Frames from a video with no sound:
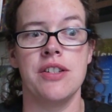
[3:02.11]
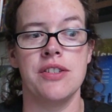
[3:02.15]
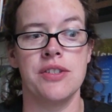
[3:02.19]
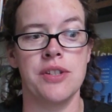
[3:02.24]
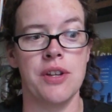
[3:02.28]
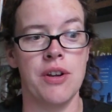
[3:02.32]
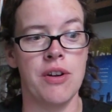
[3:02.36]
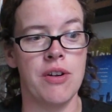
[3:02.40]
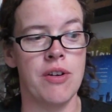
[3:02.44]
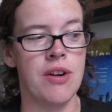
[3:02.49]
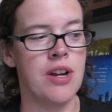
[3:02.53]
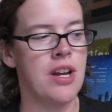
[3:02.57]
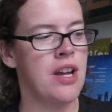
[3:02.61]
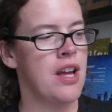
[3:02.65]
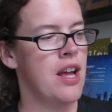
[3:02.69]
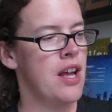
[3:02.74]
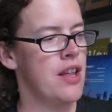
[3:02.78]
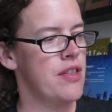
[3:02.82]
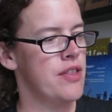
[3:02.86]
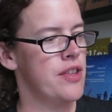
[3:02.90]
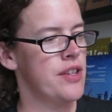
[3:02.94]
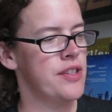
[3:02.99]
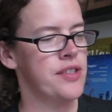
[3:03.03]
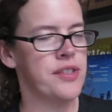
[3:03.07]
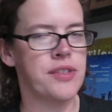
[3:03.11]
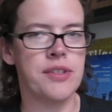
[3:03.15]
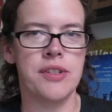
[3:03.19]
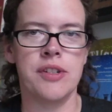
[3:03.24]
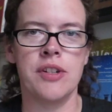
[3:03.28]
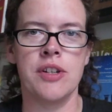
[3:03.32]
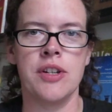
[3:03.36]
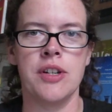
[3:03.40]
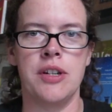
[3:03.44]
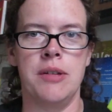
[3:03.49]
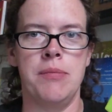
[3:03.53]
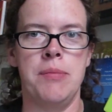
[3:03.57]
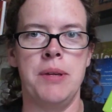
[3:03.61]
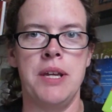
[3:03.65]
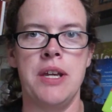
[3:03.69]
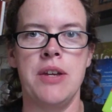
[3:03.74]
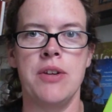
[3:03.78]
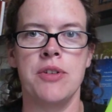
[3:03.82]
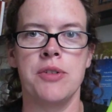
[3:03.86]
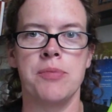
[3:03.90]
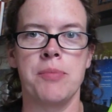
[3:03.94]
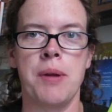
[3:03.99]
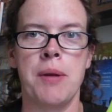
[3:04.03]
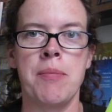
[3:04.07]
So this could be
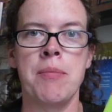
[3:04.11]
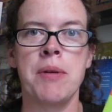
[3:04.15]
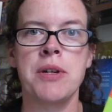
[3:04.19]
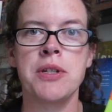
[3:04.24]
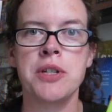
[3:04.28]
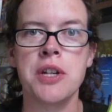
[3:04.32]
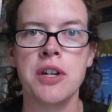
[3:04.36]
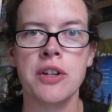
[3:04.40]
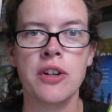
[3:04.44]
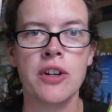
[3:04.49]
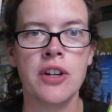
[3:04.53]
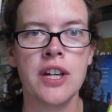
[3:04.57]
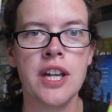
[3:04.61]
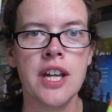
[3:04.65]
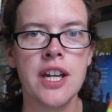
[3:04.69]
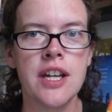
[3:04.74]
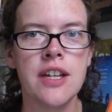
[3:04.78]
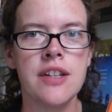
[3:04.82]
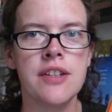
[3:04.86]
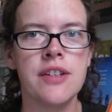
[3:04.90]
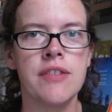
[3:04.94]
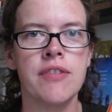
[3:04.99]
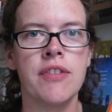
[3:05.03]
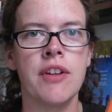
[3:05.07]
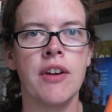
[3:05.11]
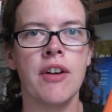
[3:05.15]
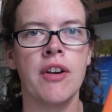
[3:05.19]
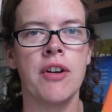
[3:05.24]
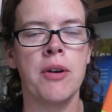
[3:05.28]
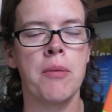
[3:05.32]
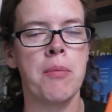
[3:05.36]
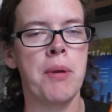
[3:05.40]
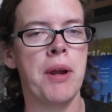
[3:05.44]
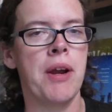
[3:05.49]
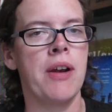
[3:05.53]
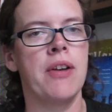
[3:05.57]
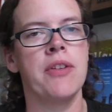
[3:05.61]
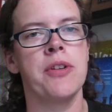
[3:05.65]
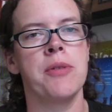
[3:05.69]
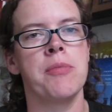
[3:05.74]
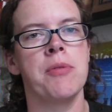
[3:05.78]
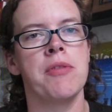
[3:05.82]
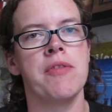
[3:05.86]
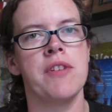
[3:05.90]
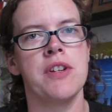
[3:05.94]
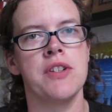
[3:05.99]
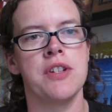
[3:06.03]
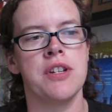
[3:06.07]
used by much younger kids if they're under parent
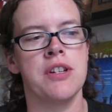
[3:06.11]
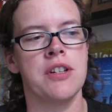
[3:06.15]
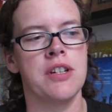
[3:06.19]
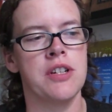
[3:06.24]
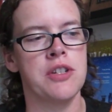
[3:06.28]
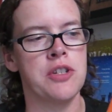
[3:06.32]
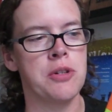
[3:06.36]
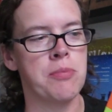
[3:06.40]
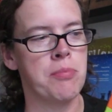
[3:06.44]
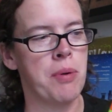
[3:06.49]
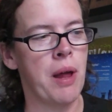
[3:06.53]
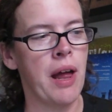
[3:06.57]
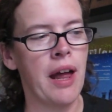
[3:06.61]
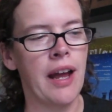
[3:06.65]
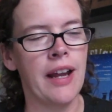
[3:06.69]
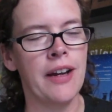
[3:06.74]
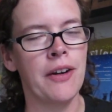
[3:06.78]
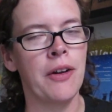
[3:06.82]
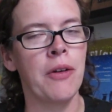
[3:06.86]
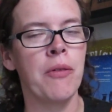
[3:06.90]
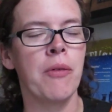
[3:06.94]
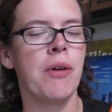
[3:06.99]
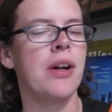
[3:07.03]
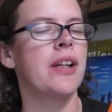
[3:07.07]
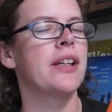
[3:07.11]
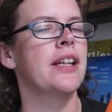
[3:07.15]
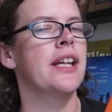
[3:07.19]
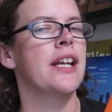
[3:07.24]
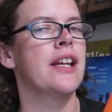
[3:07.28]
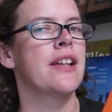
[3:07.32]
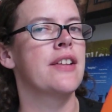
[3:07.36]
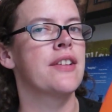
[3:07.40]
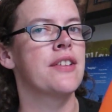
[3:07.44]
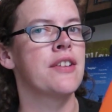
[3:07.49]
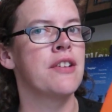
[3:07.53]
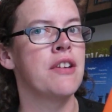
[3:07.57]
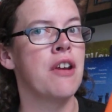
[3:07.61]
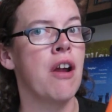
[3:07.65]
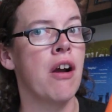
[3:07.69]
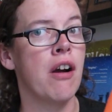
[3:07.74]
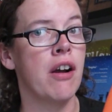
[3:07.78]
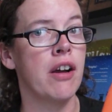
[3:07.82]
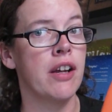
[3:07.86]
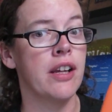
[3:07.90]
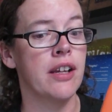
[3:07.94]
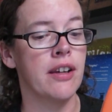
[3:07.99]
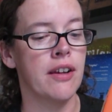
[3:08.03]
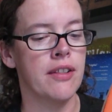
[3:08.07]
supervision, because you probably don't want kids
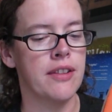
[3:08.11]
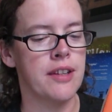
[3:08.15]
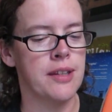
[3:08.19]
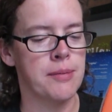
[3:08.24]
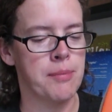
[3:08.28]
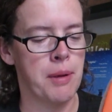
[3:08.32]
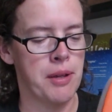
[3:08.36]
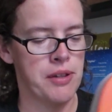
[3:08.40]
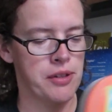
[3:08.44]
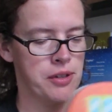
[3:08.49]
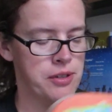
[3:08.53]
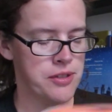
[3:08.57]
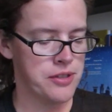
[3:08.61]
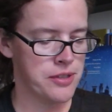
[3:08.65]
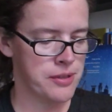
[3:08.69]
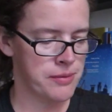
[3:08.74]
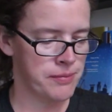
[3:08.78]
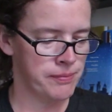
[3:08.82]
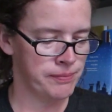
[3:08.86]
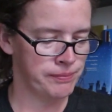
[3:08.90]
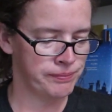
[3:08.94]
gnawing on these puzzles.